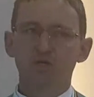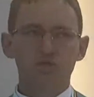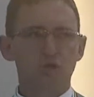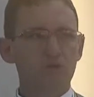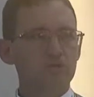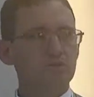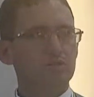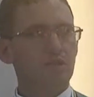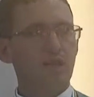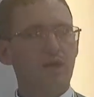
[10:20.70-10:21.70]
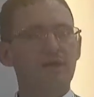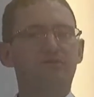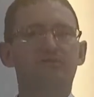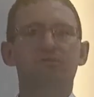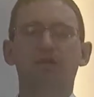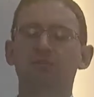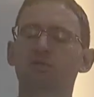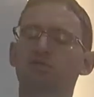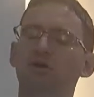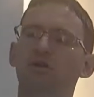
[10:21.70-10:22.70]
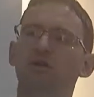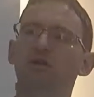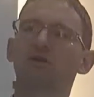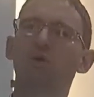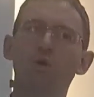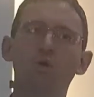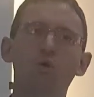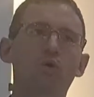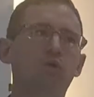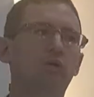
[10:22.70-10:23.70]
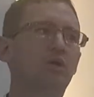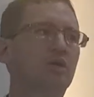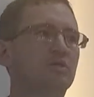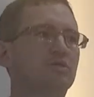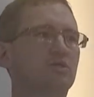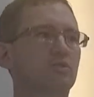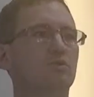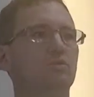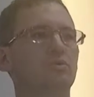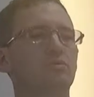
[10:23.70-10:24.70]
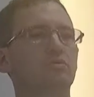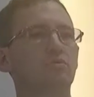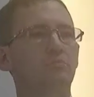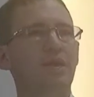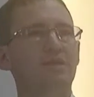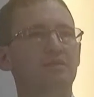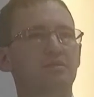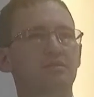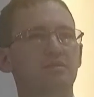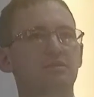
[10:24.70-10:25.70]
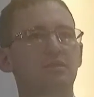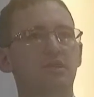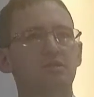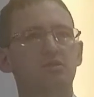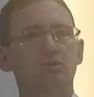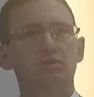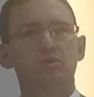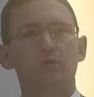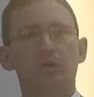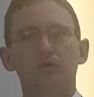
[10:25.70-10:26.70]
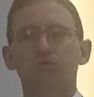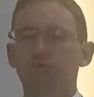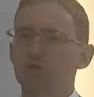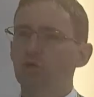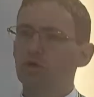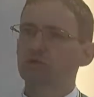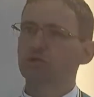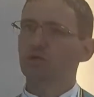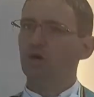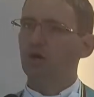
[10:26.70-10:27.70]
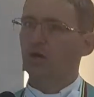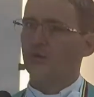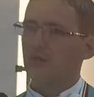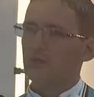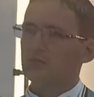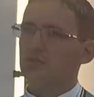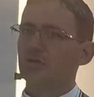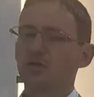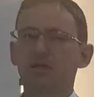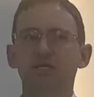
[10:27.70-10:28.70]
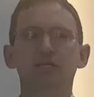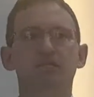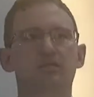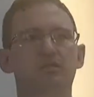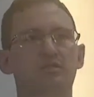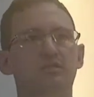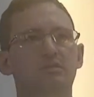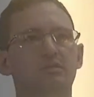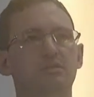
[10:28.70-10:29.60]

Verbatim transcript: John's life demonstrated a call to repentance, to return to God, to cleanness.